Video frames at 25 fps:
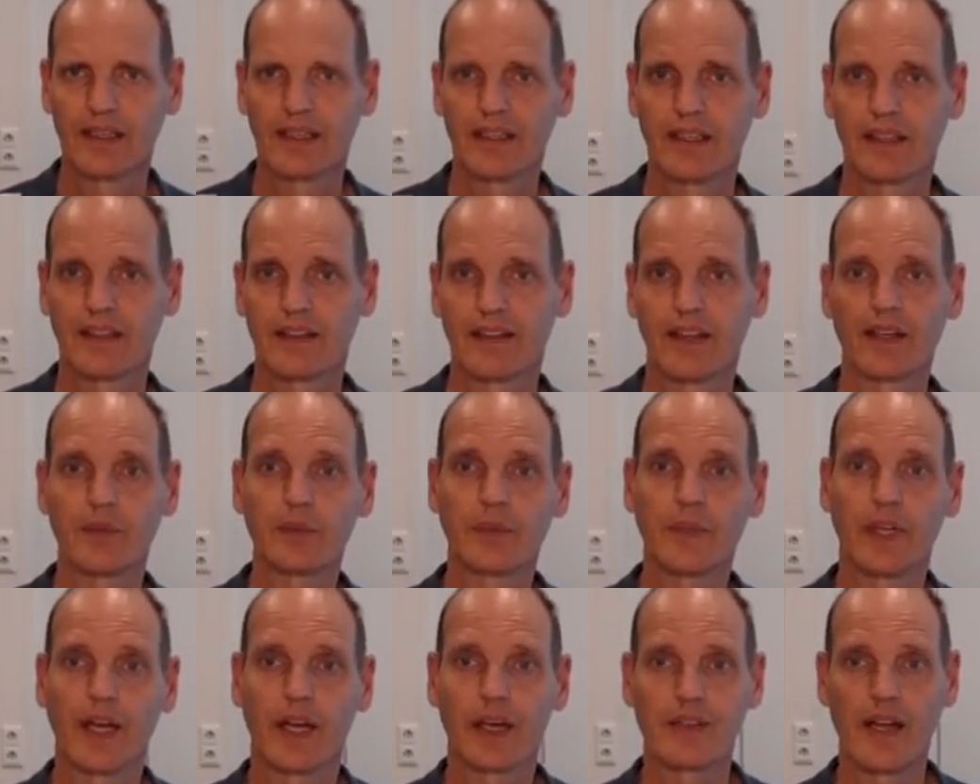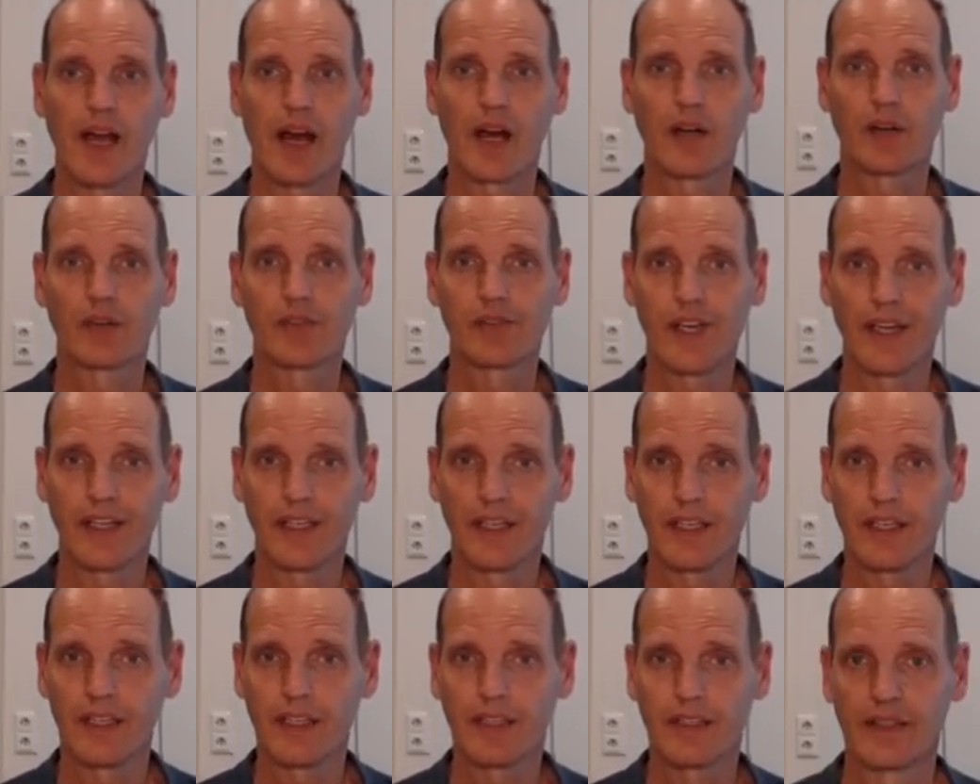Then we are now
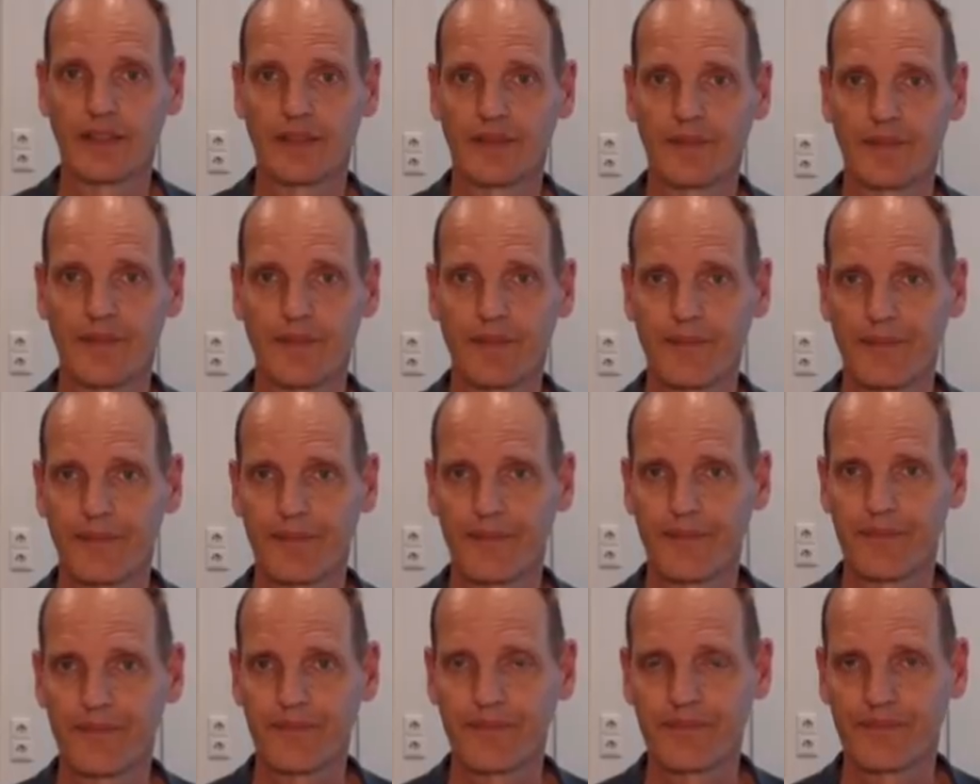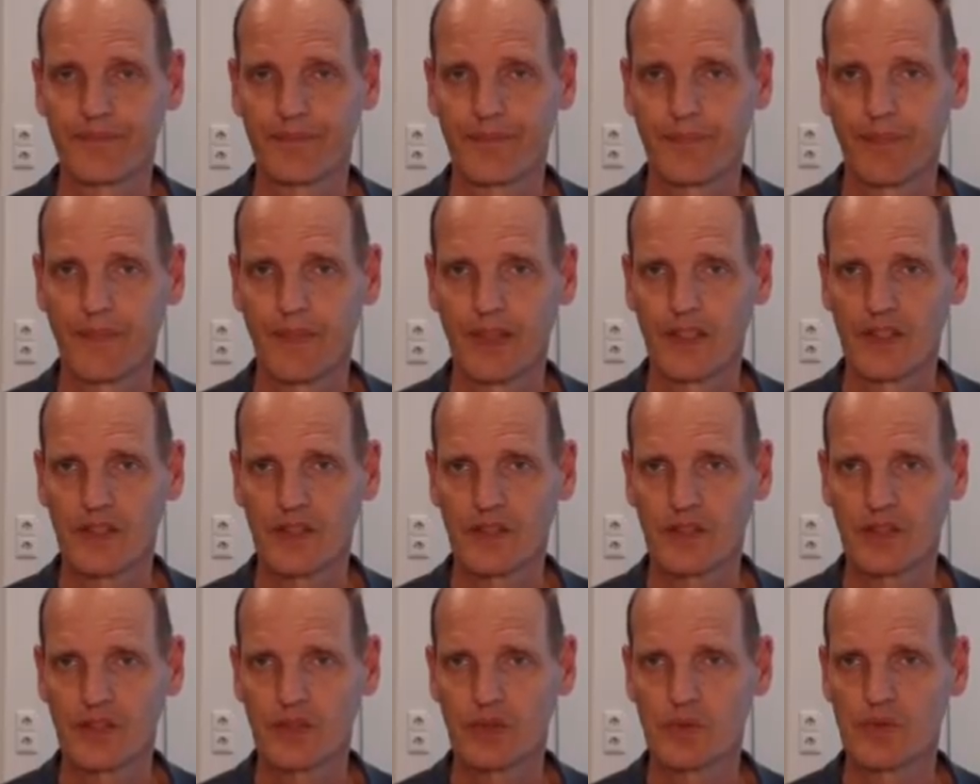ready
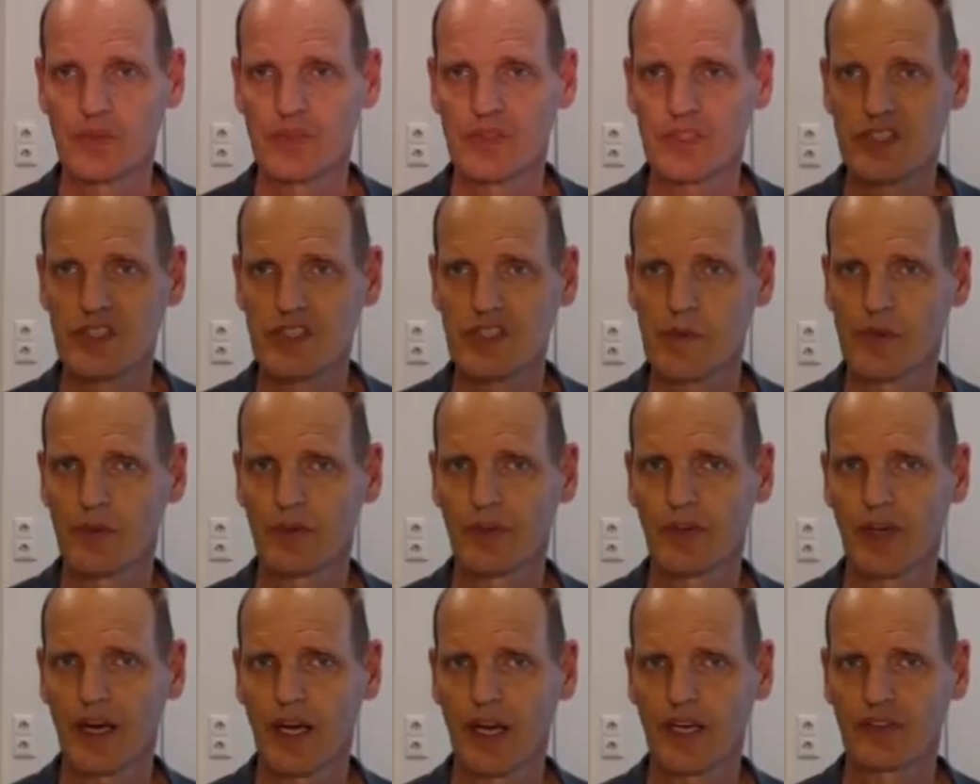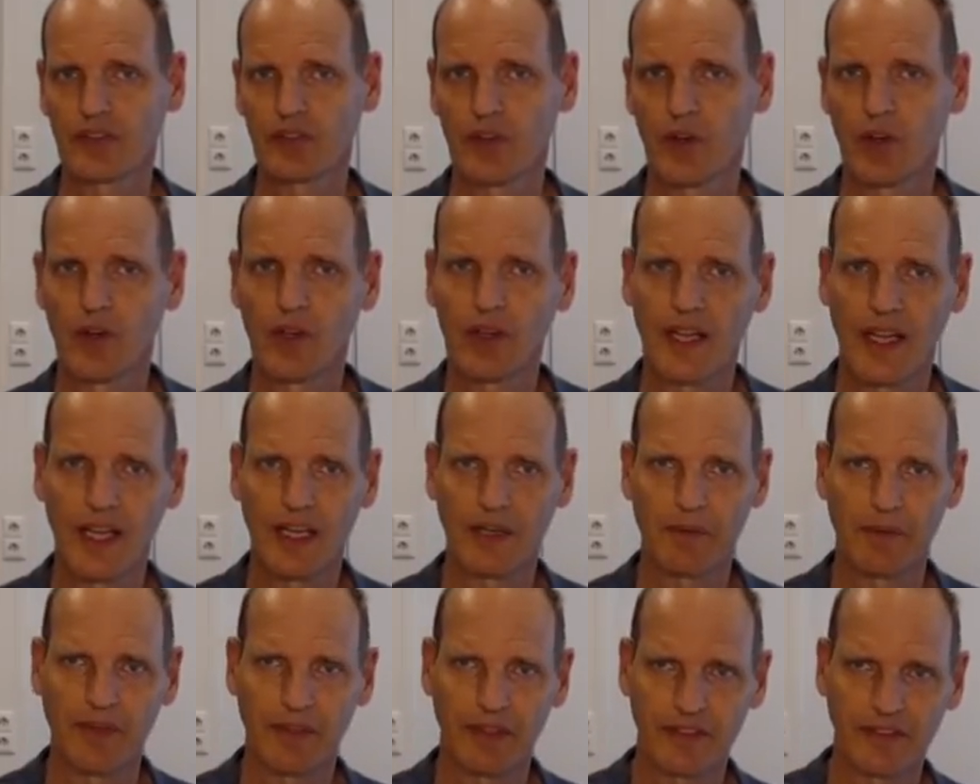to summarize all
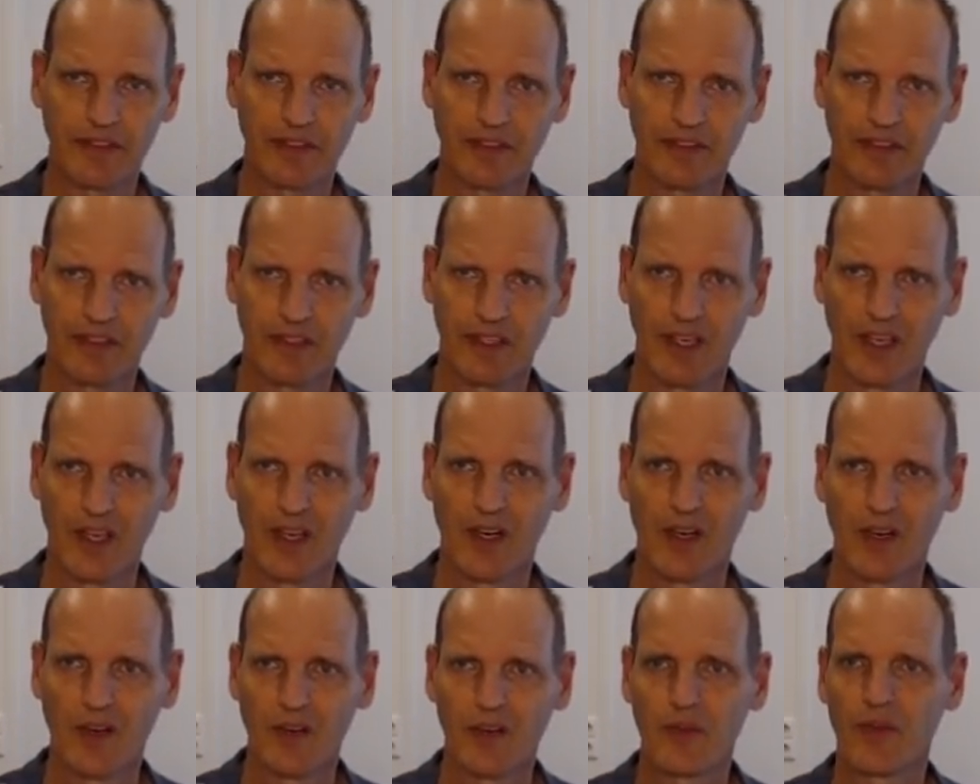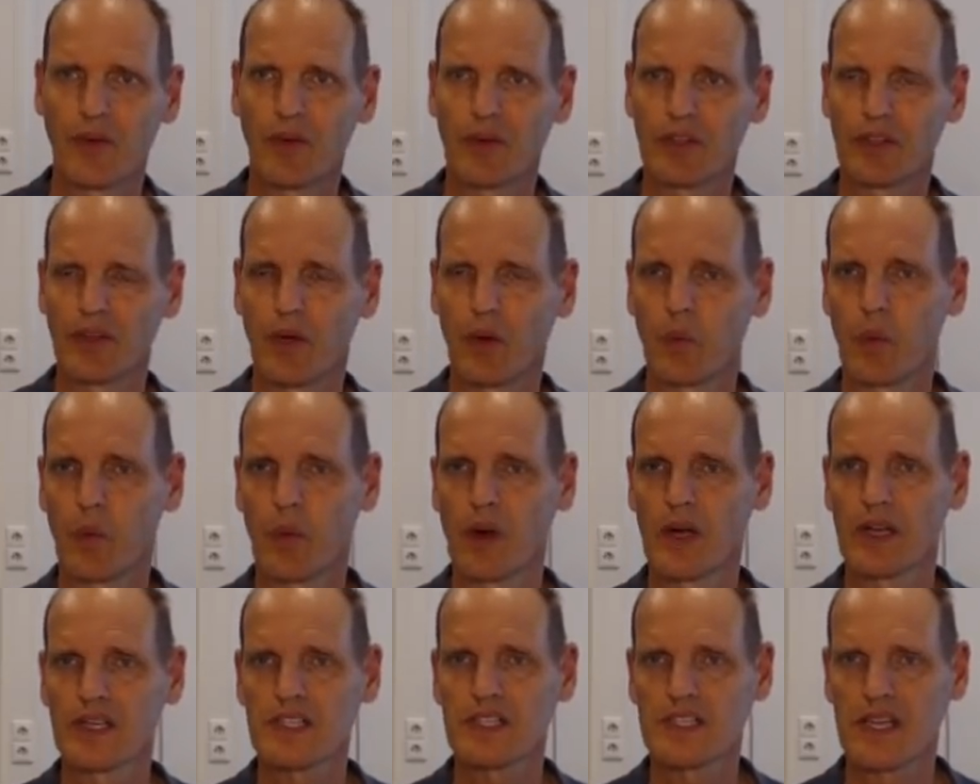elements for the
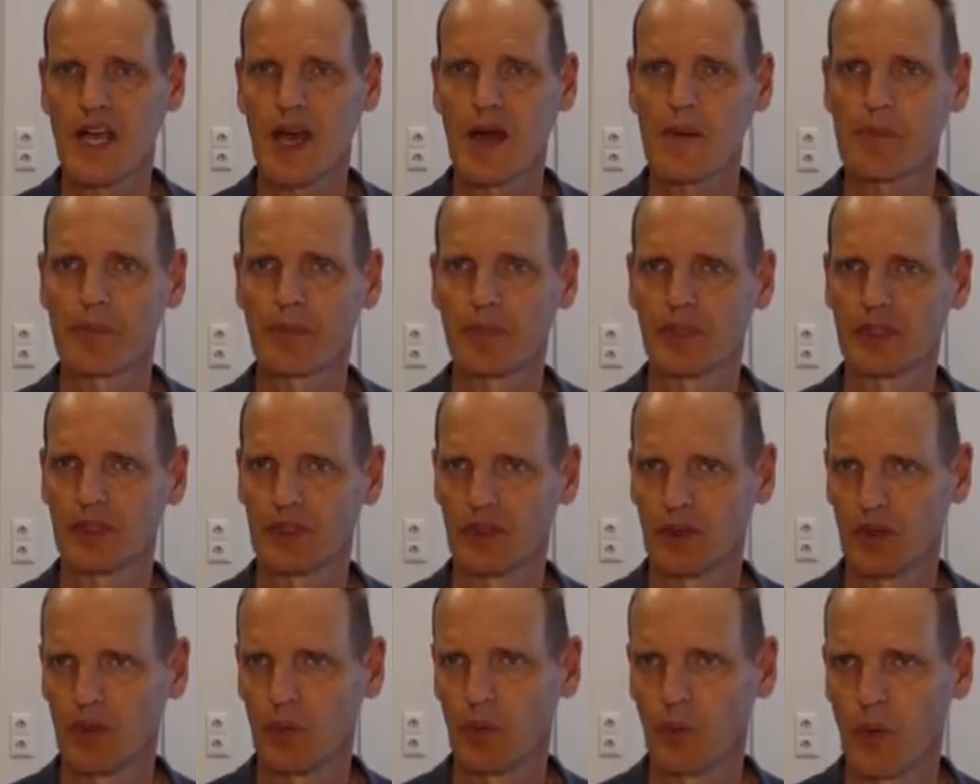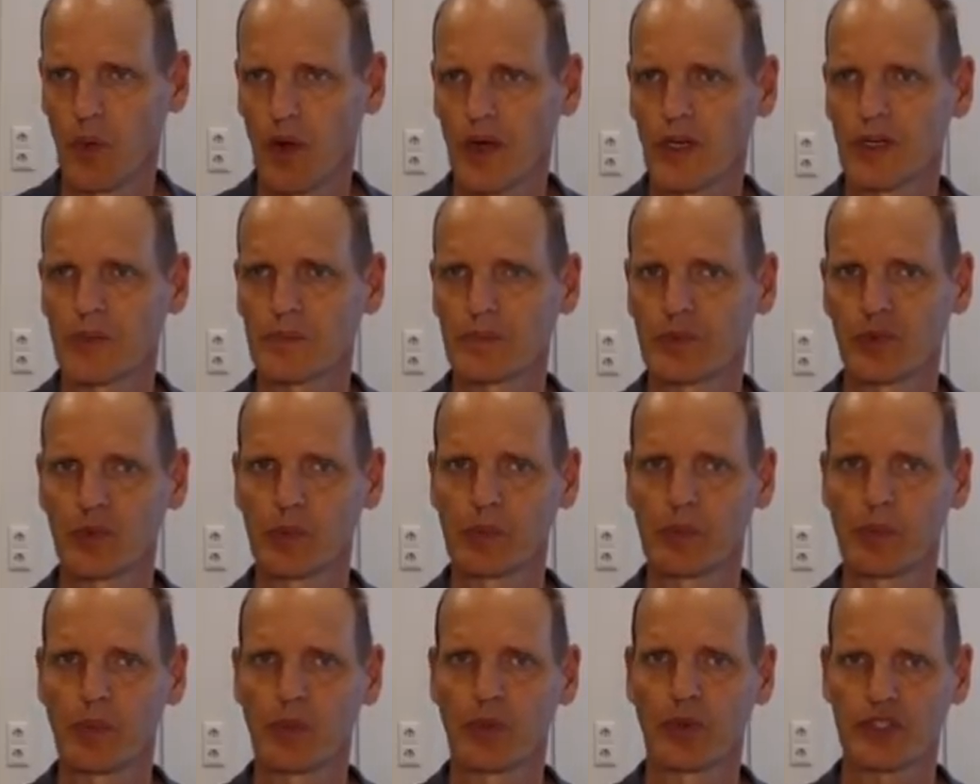one sample, one
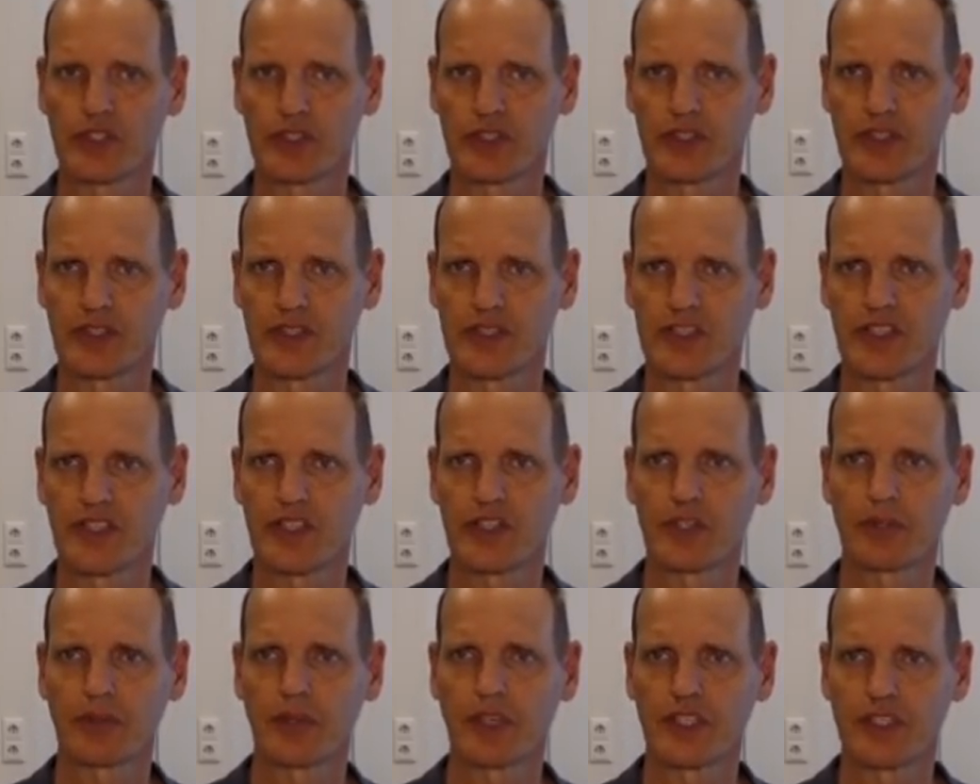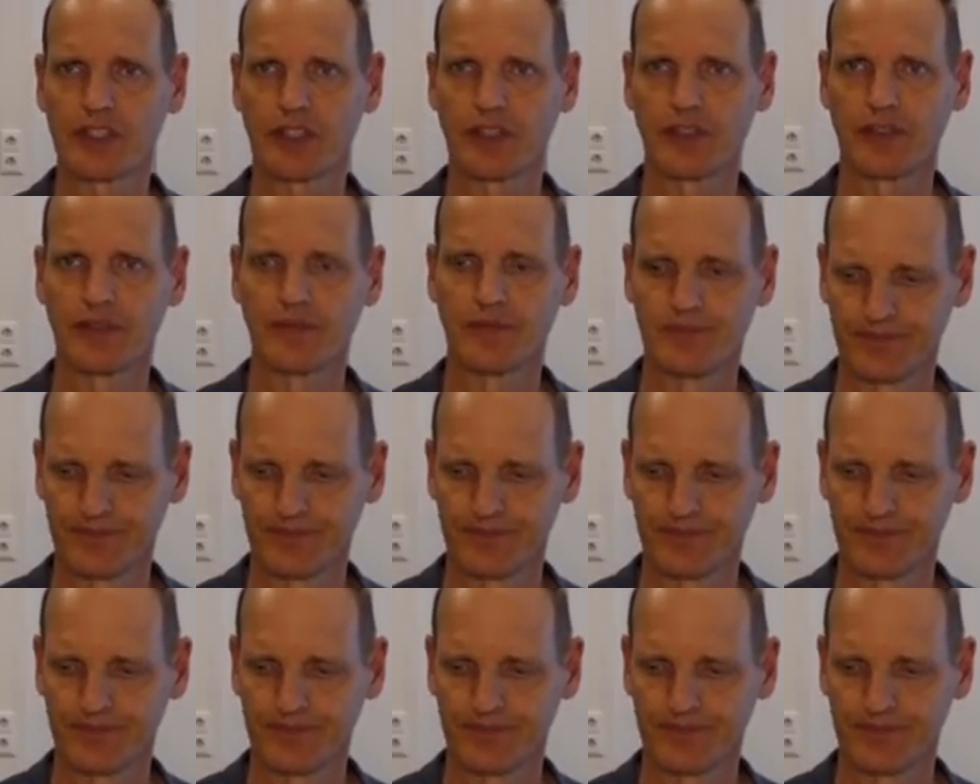proportion situation.